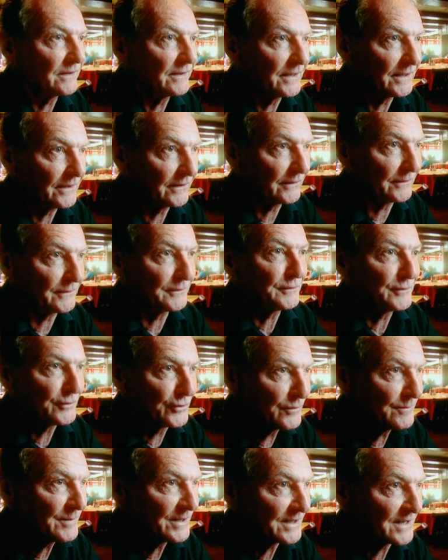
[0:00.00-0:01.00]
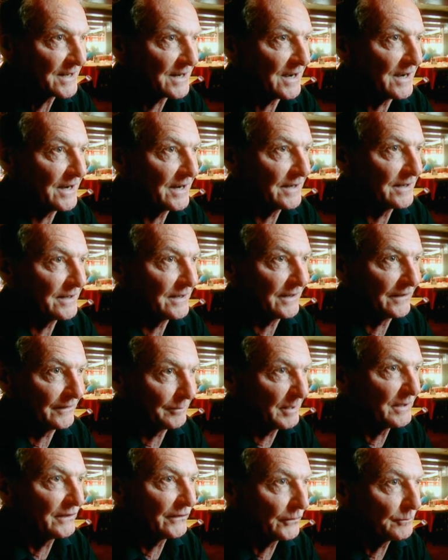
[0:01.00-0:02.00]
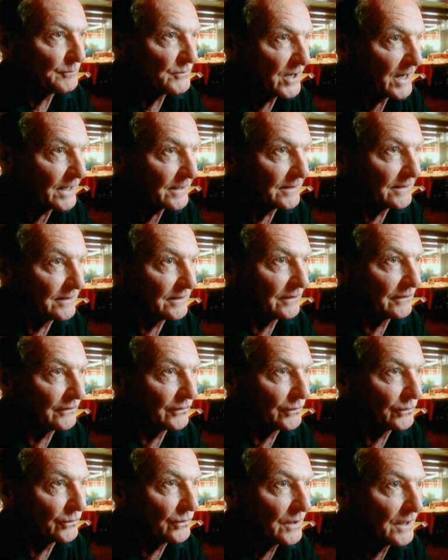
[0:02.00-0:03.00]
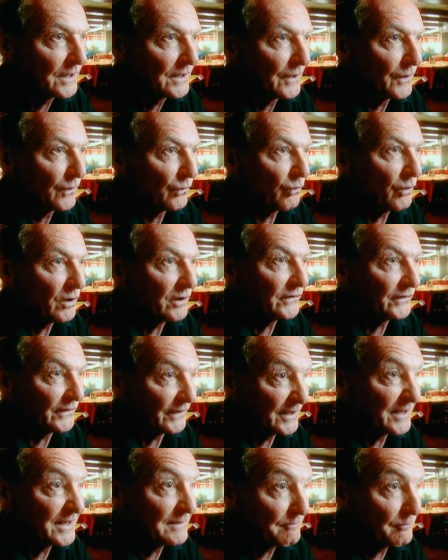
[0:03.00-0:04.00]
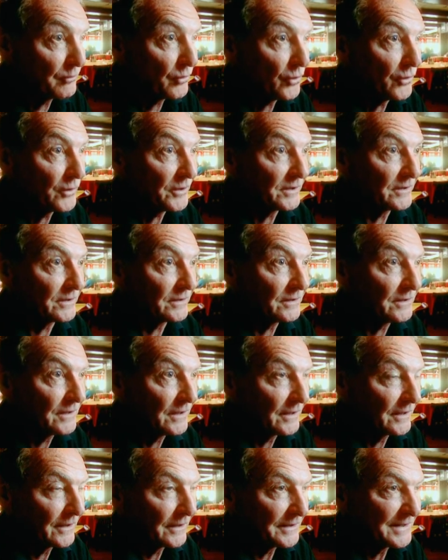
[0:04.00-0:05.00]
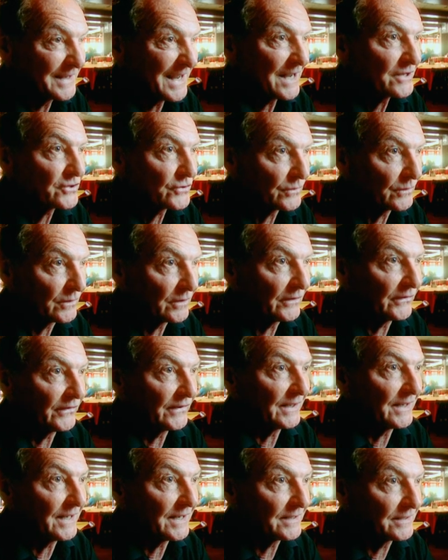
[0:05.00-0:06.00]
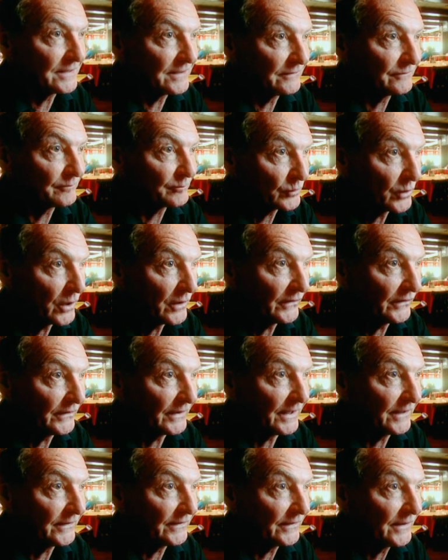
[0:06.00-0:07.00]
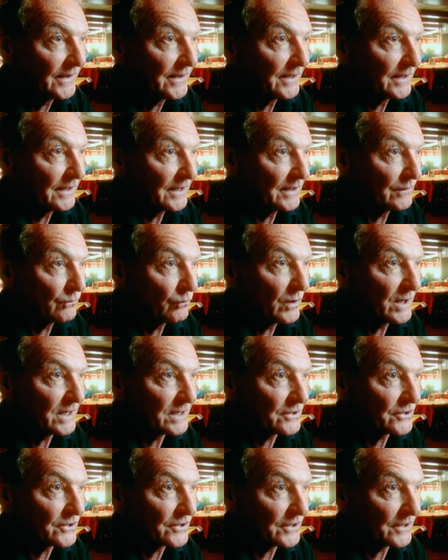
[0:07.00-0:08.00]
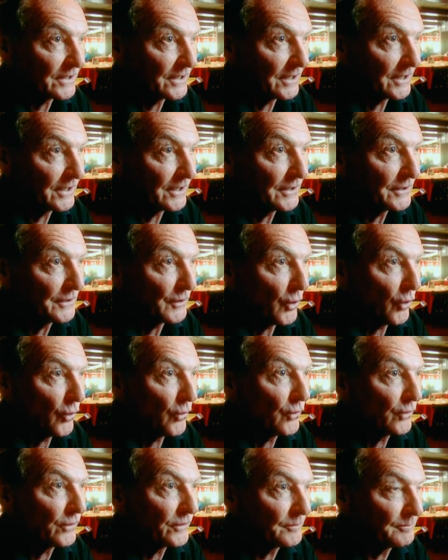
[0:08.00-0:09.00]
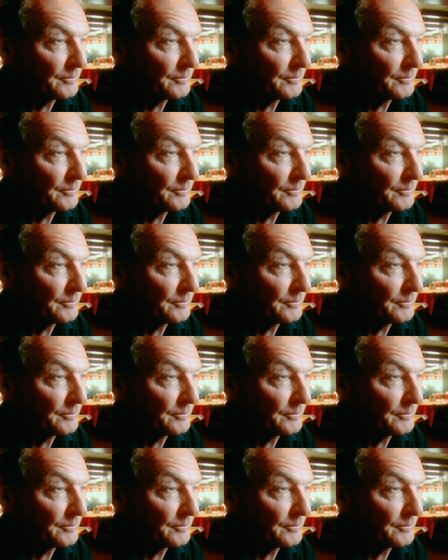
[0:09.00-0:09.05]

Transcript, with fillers: that humankind has been subjected to was an important natural selective process in which uh, all the